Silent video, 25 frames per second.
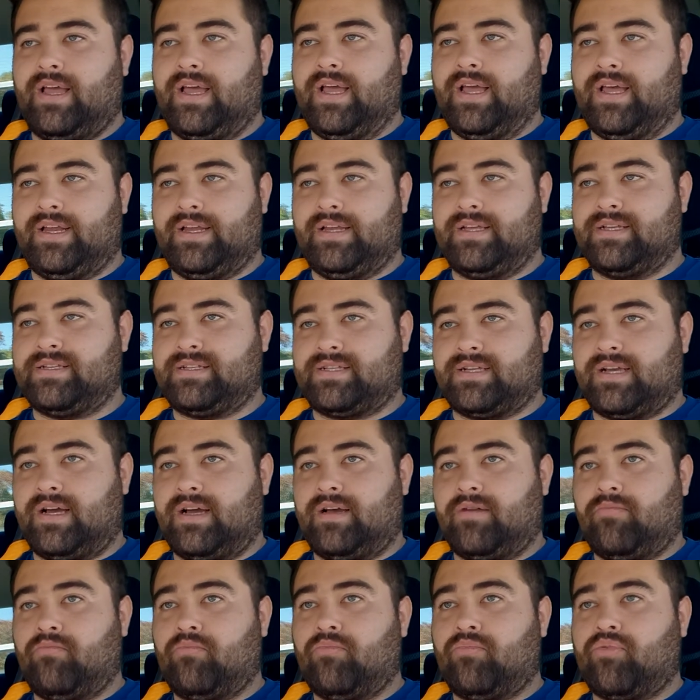it is
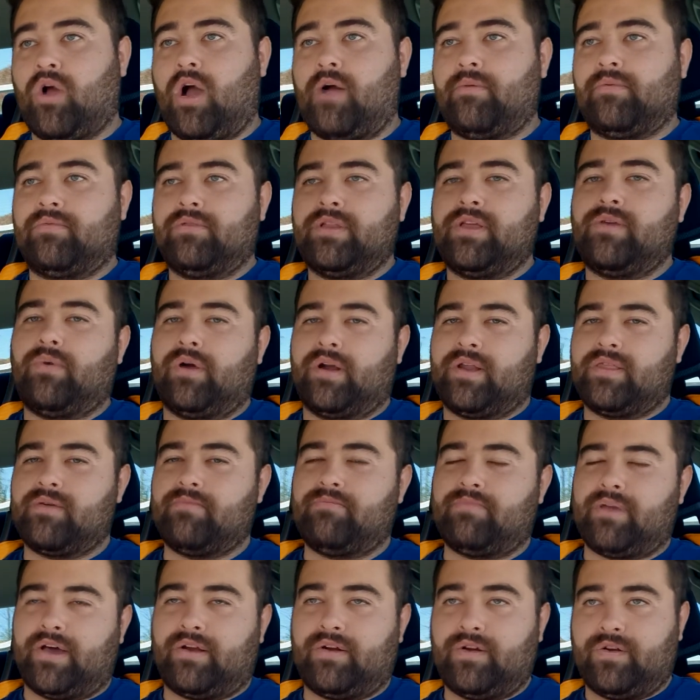probably one of
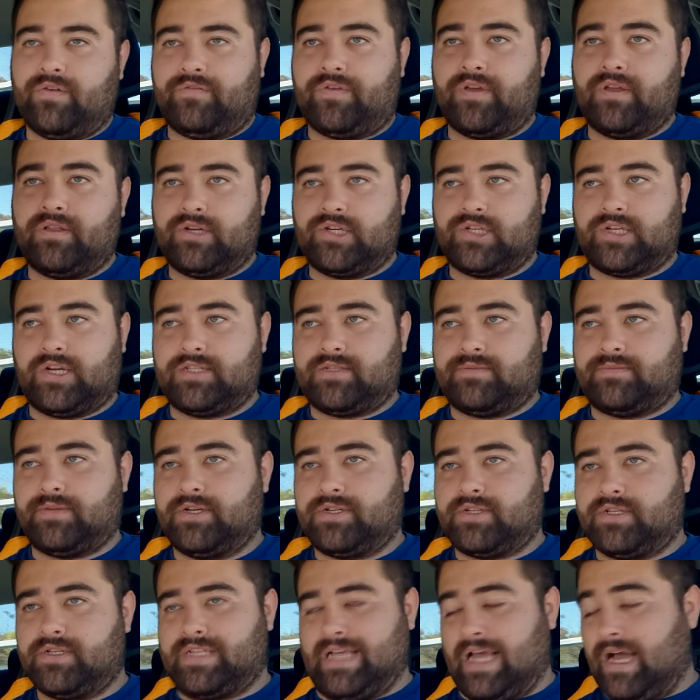the better feeling
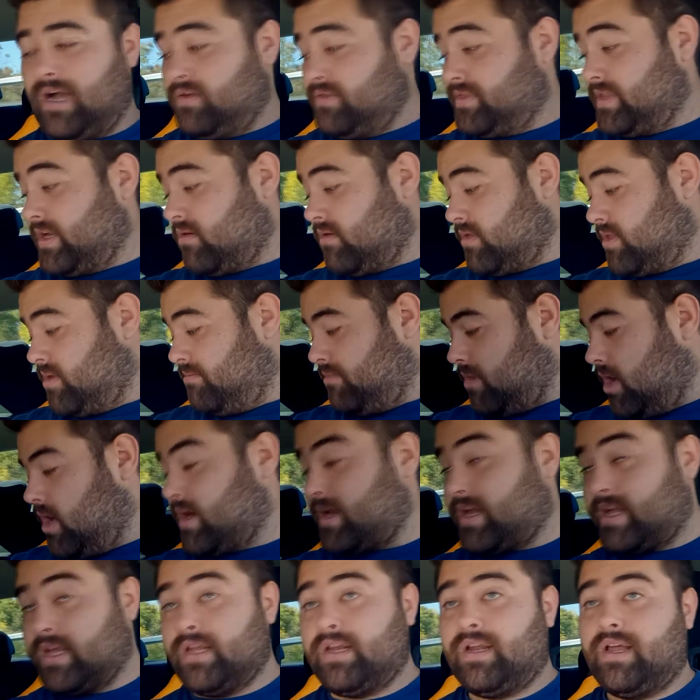transmissions out there on the
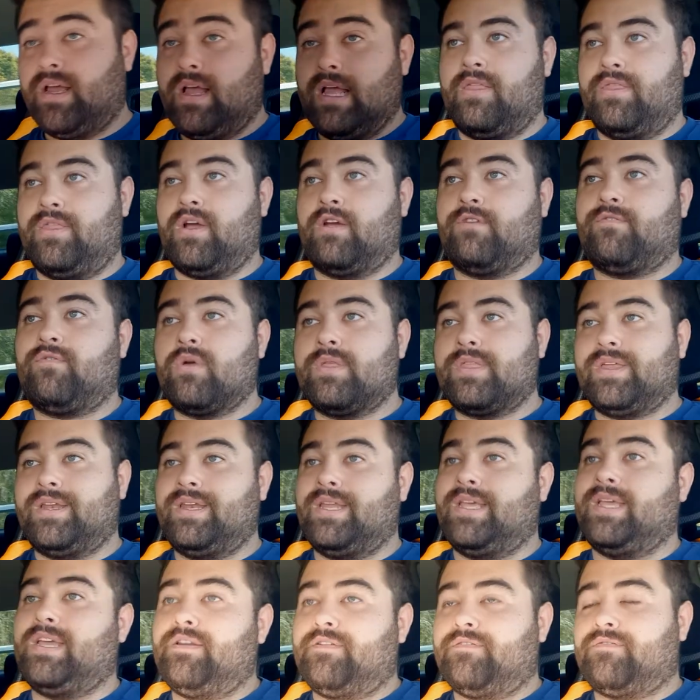market. Therefore, the
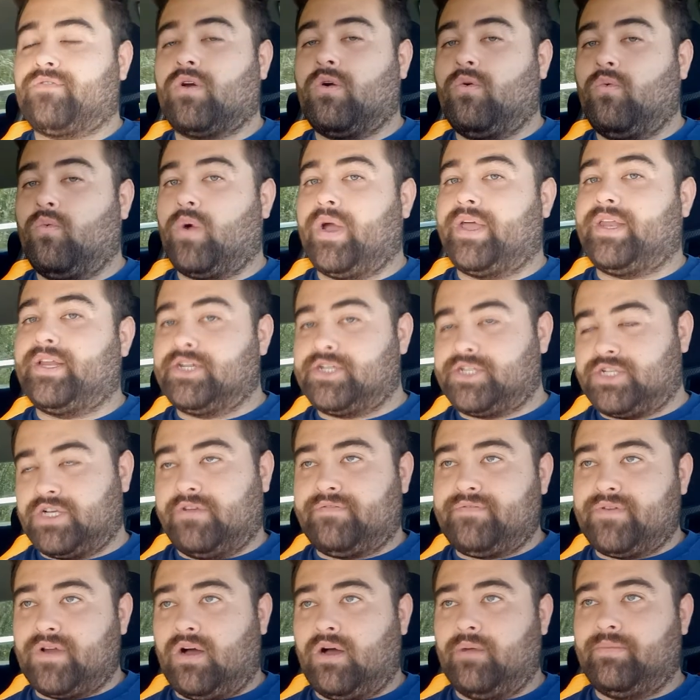need for a weighted
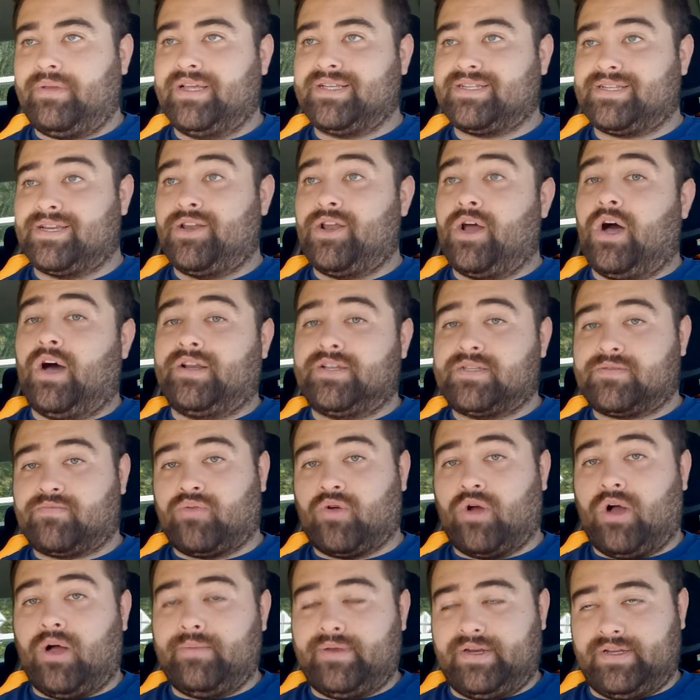shift knob is not as
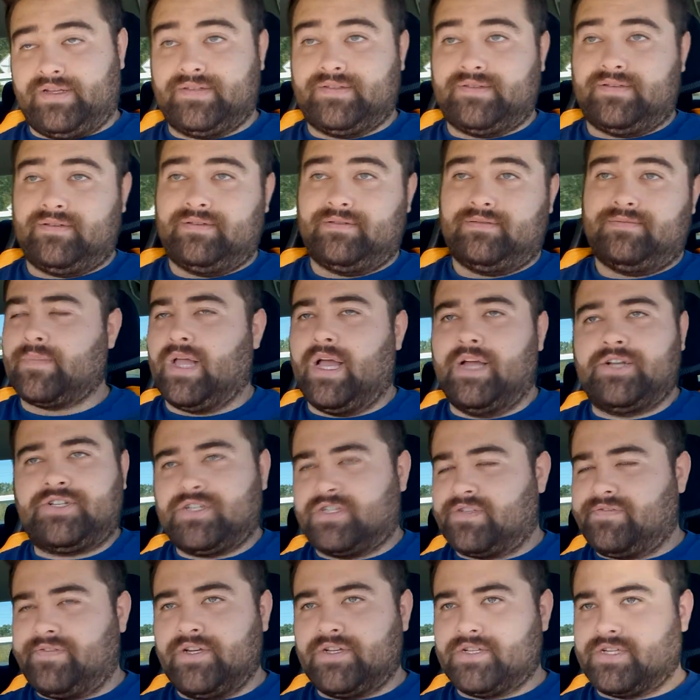prominent. It
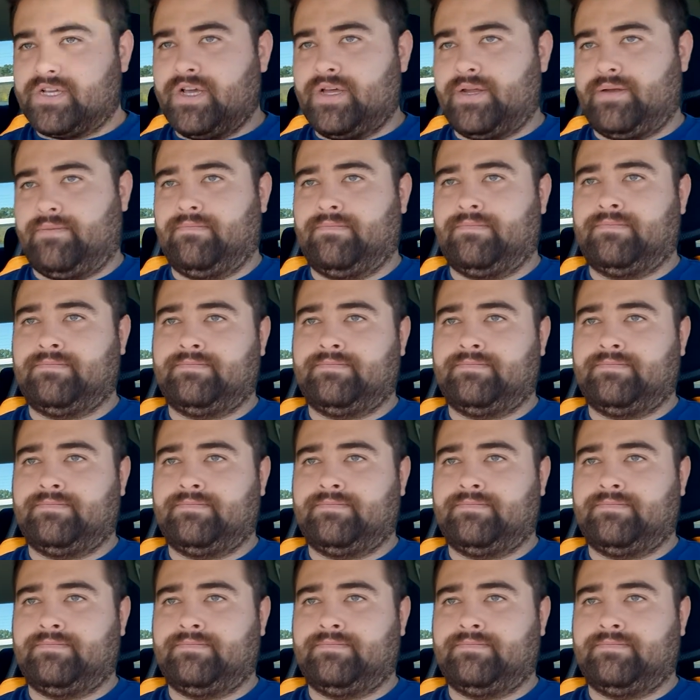just feels good.